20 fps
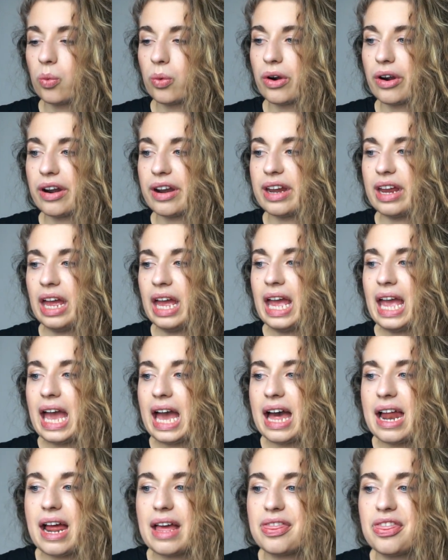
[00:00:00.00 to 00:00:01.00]
worry.
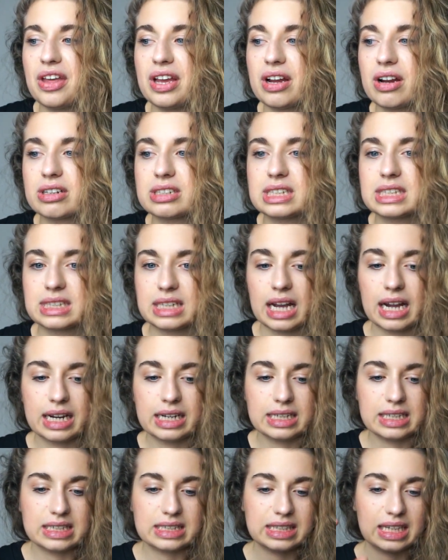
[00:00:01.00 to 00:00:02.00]
And I think our
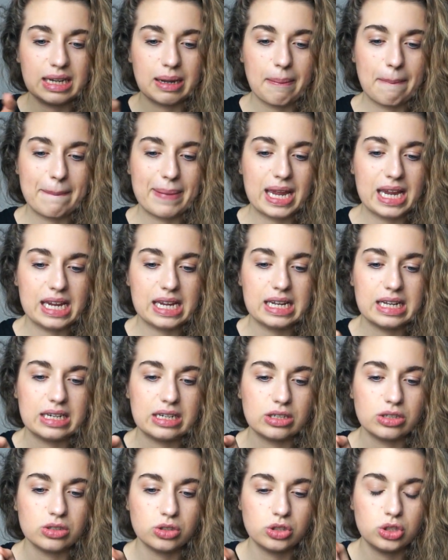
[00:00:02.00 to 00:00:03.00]
society is like
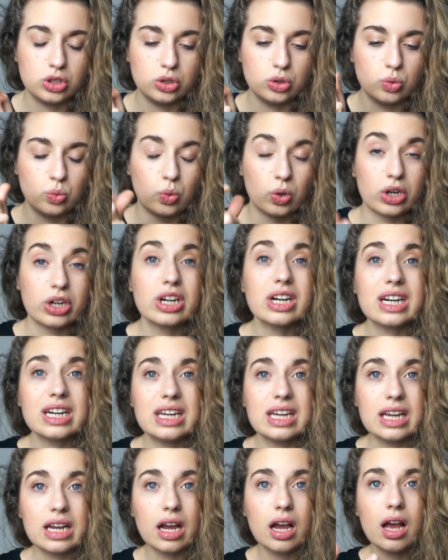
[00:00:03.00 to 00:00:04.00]
made to
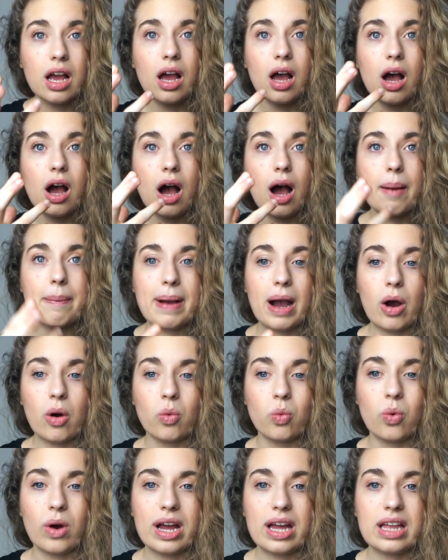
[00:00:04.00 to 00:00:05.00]
worry
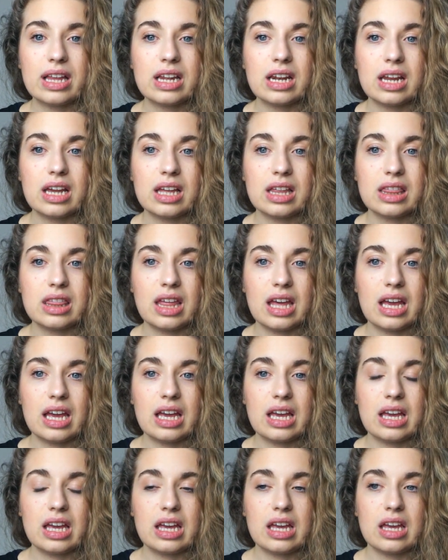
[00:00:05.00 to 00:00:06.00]
about when
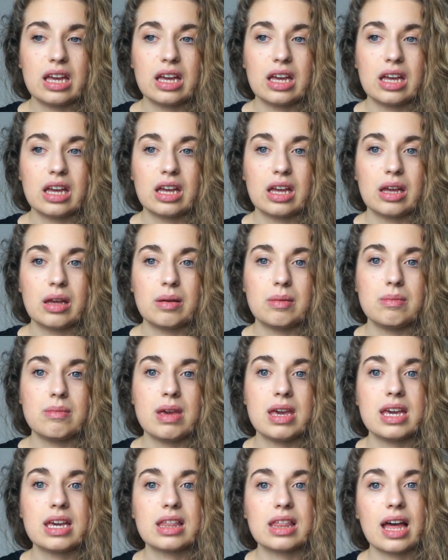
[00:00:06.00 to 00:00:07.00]
they
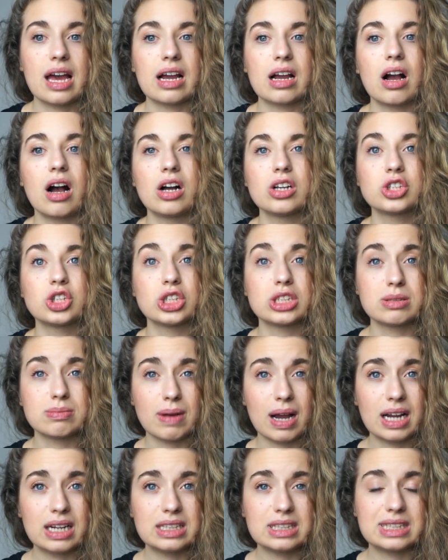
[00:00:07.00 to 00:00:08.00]
make that conscious
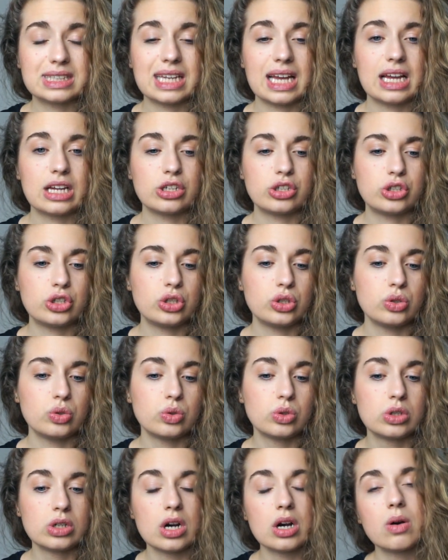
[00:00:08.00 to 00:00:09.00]
mindset to
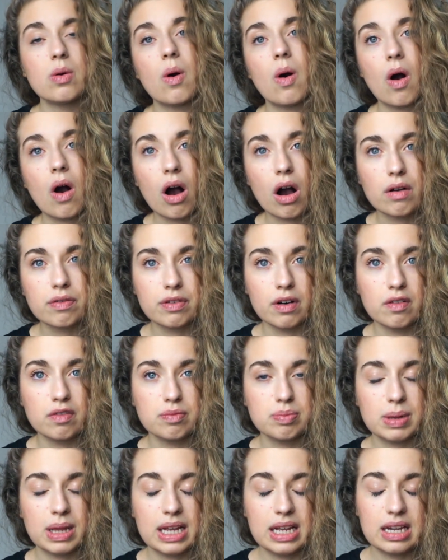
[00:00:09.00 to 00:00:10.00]
go off
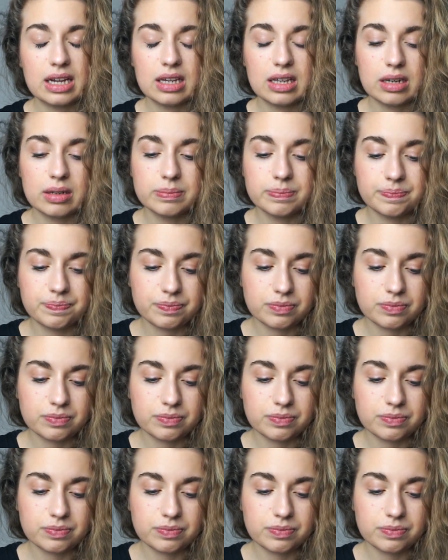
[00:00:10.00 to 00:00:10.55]
of plan.